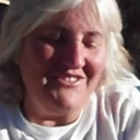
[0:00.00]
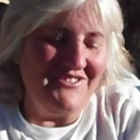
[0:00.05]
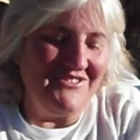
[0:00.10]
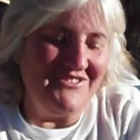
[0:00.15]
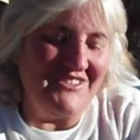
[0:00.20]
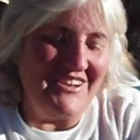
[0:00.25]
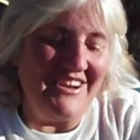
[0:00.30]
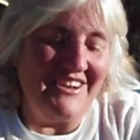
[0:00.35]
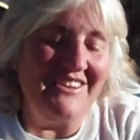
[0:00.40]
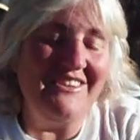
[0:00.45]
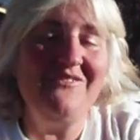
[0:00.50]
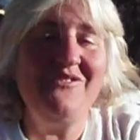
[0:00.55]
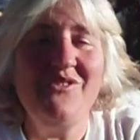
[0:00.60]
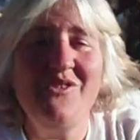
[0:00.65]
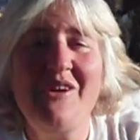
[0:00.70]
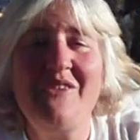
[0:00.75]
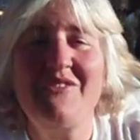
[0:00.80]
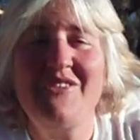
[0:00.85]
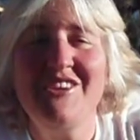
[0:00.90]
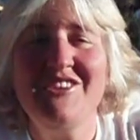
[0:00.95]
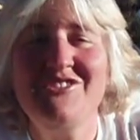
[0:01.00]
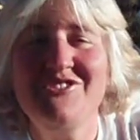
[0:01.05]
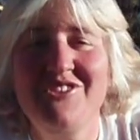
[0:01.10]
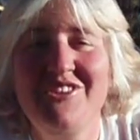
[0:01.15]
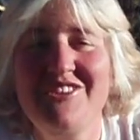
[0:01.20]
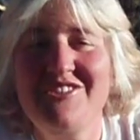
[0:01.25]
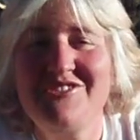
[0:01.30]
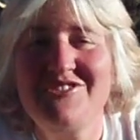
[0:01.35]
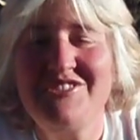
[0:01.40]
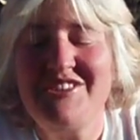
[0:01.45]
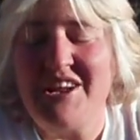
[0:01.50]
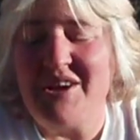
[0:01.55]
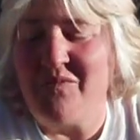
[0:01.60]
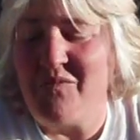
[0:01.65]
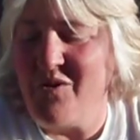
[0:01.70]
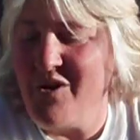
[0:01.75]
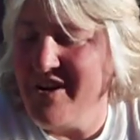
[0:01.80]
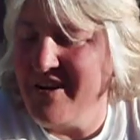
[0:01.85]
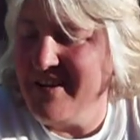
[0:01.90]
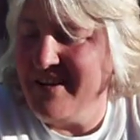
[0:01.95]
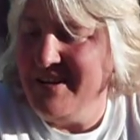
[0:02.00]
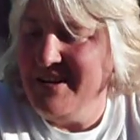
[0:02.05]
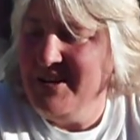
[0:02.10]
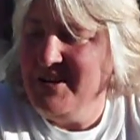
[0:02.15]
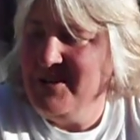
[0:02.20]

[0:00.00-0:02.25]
understand. If you have kids, you'll understand why.